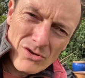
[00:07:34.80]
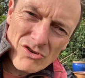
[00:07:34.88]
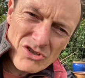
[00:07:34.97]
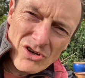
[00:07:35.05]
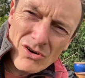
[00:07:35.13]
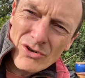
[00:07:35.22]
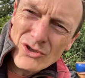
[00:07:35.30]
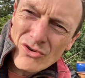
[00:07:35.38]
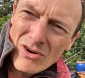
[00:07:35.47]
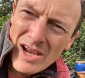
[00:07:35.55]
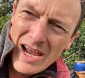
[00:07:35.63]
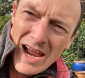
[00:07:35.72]
just got to
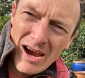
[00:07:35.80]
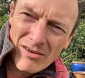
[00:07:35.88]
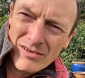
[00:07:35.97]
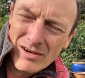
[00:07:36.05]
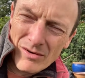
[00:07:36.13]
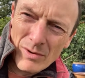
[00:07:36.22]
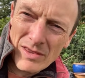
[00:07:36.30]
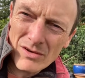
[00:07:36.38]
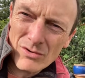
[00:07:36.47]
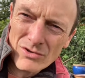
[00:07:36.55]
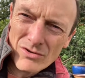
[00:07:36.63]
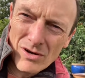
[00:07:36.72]
try it out, you know, whether
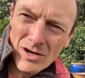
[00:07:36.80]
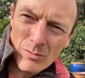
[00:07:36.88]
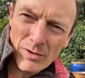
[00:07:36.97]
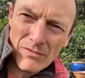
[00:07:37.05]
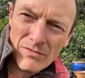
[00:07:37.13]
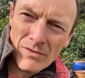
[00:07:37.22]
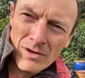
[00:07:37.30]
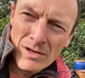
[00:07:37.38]
you're trying with